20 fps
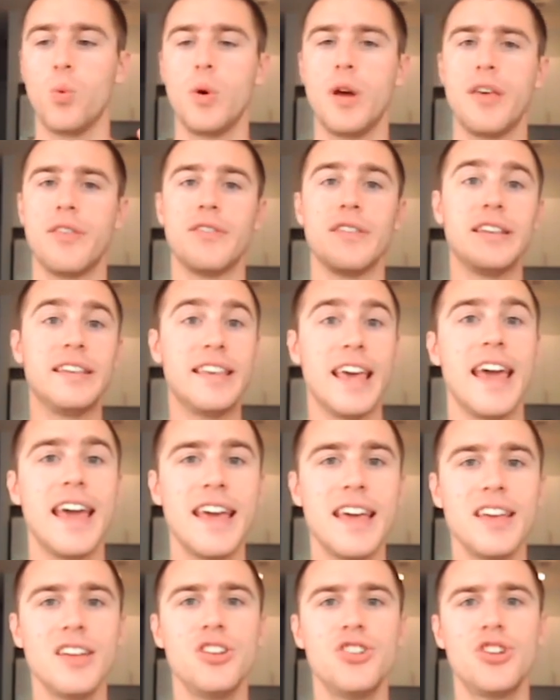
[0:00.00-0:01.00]
with
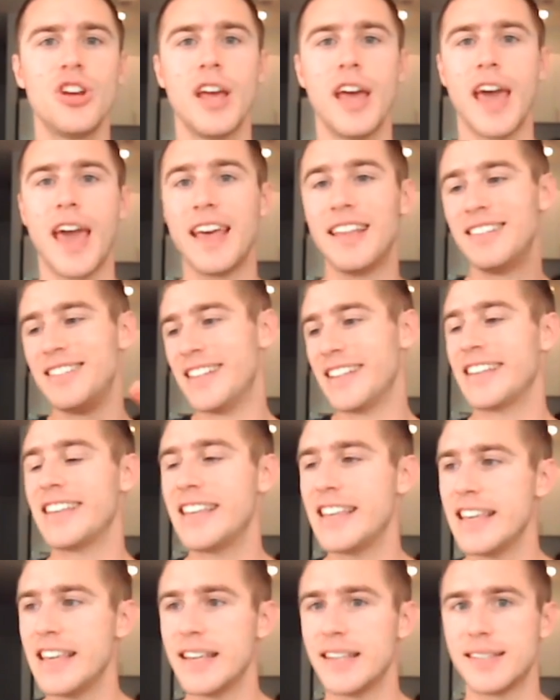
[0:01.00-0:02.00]
Gage and
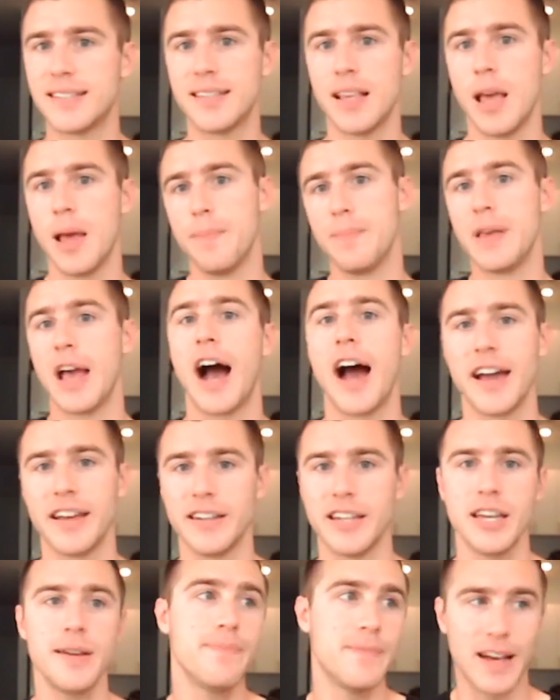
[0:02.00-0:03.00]
Zacchaeus
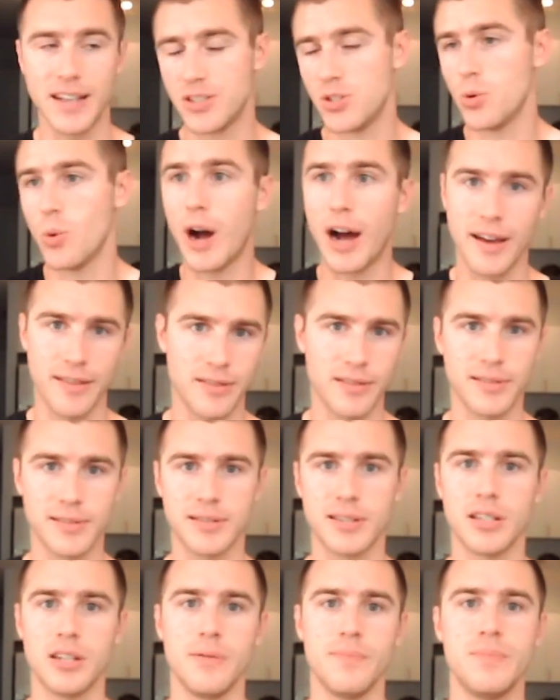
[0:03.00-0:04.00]
behind him. That's who I think
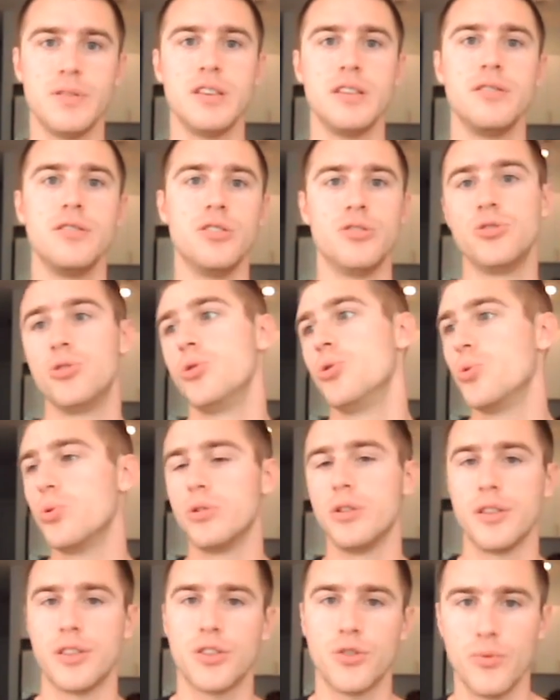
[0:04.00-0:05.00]
is going to be the
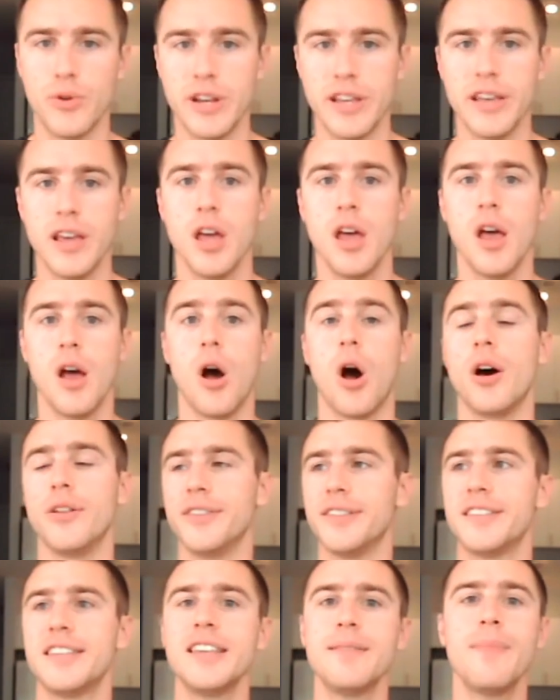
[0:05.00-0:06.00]
two and the three
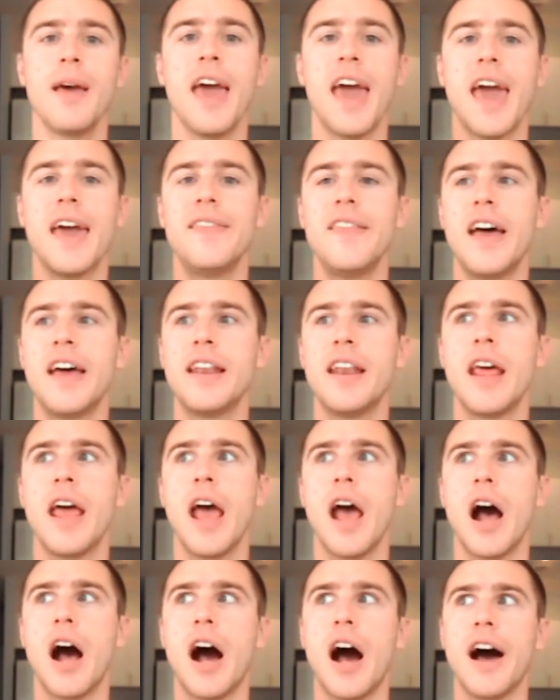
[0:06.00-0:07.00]
on the team. And then
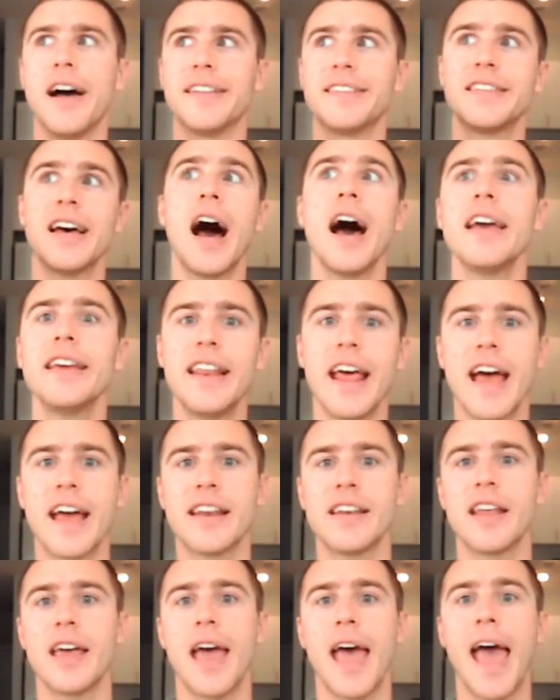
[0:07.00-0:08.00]
tight
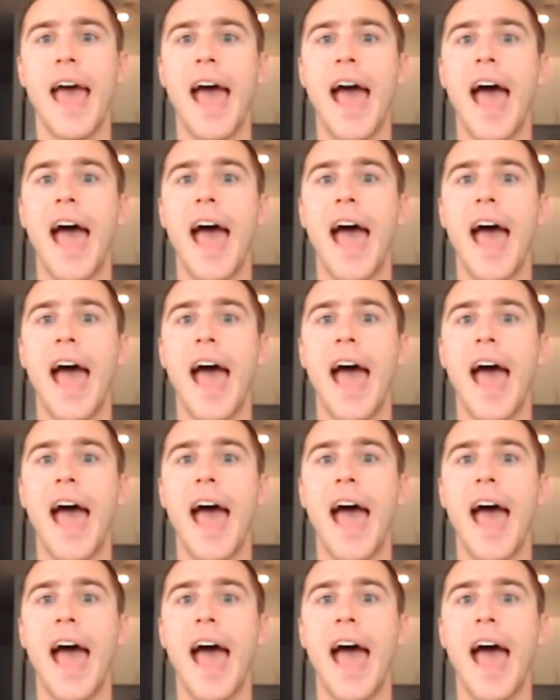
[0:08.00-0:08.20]
end,